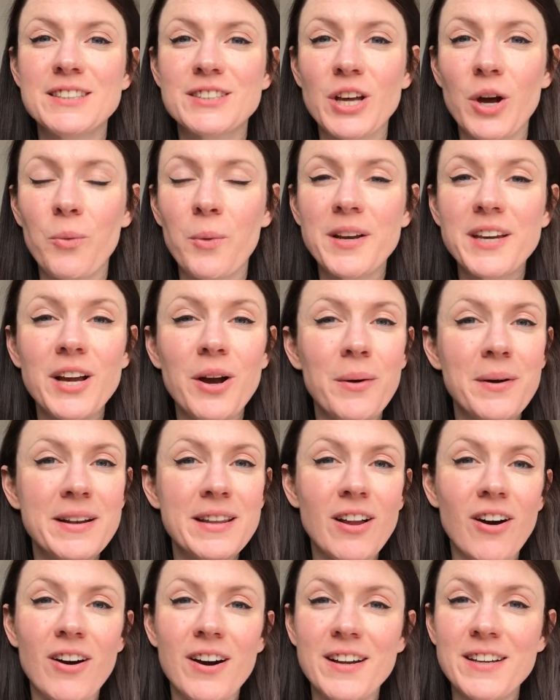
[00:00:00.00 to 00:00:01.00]
So when you go
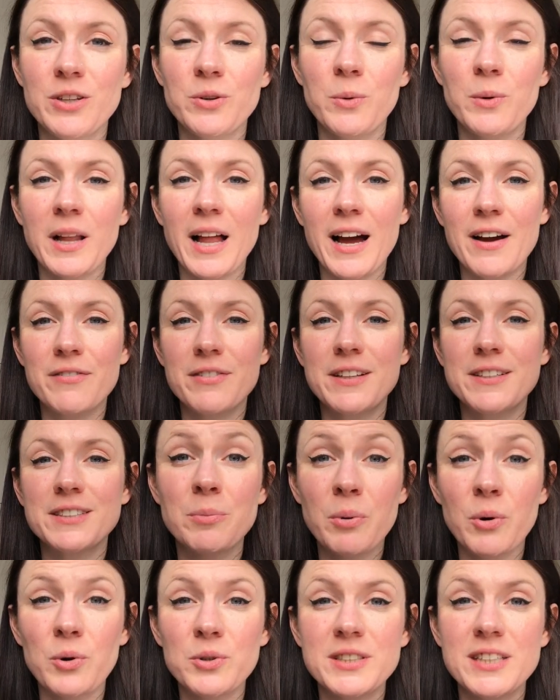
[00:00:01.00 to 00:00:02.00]
online, you will have the
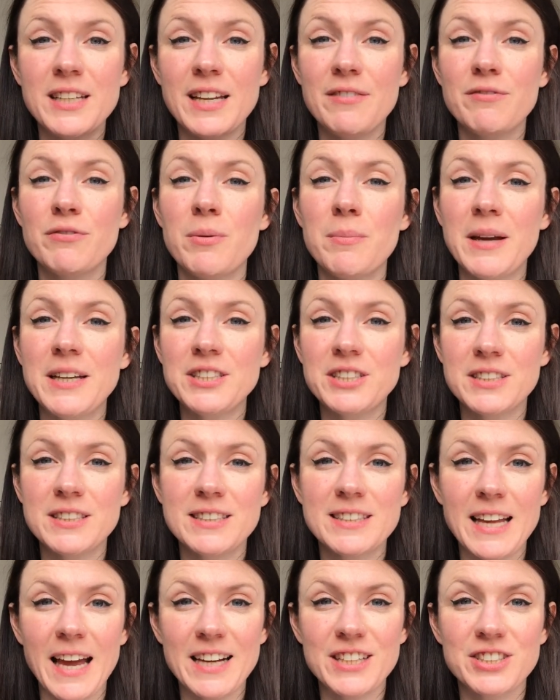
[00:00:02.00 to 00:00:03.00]
supporting information
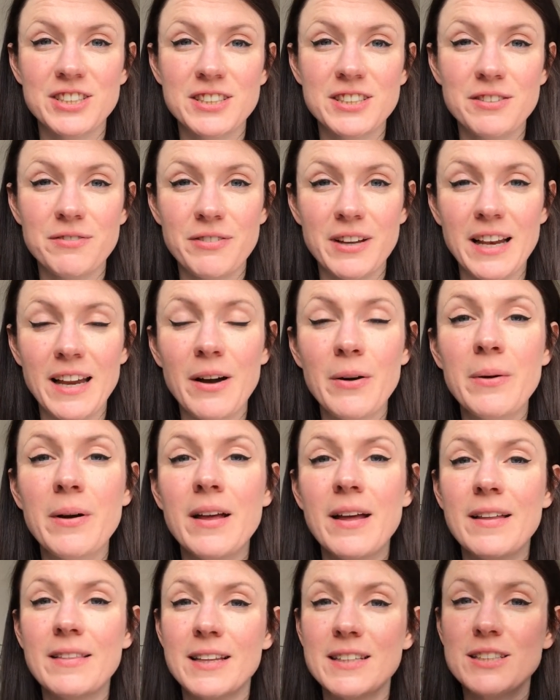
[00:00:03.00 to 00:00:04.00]
section to fill out.
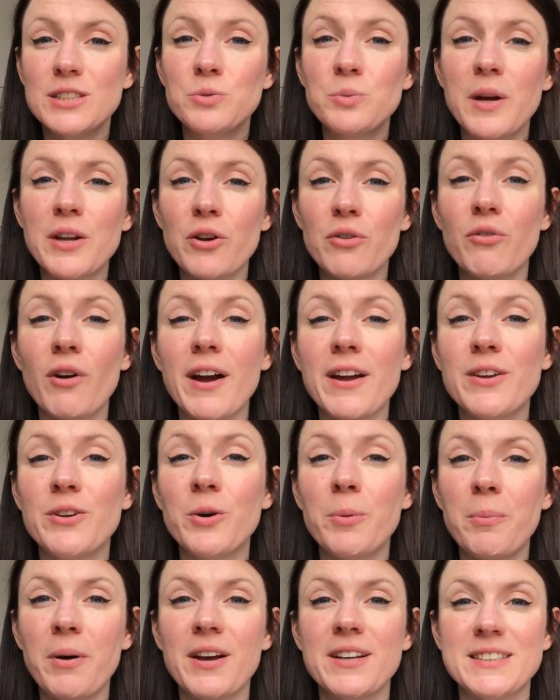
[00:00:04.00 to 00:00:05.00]
This is where you'll write
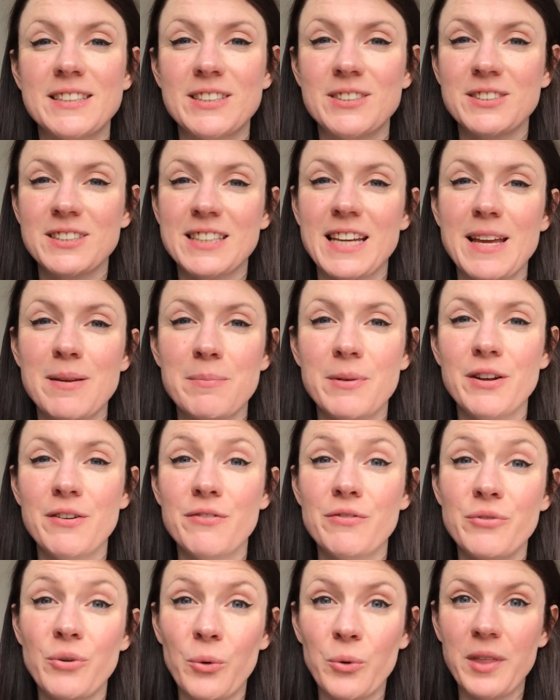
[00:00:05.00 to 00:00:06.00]
your personal
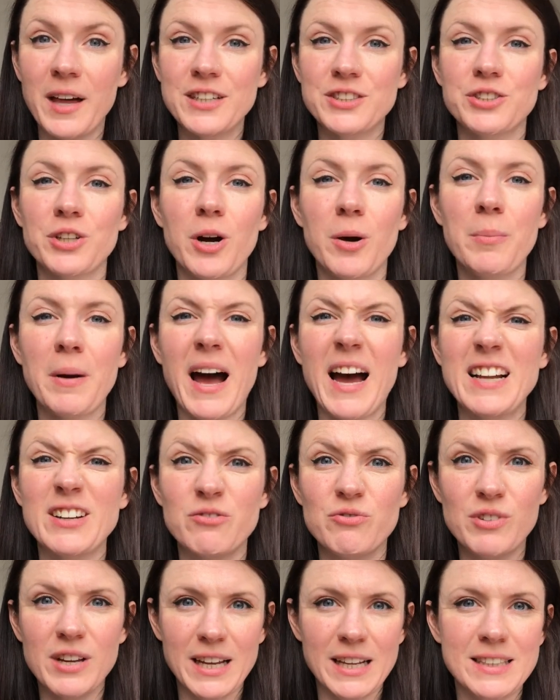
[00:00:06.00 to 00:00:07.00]
statement for that job
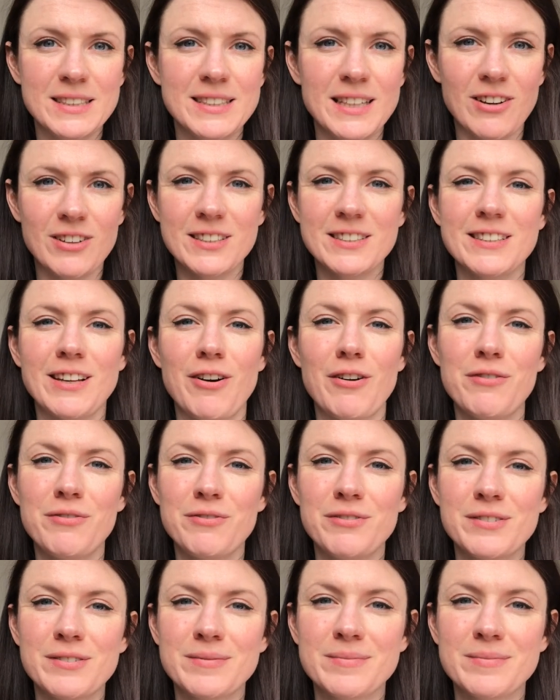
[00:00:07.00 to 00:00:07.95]
and really sell yourself.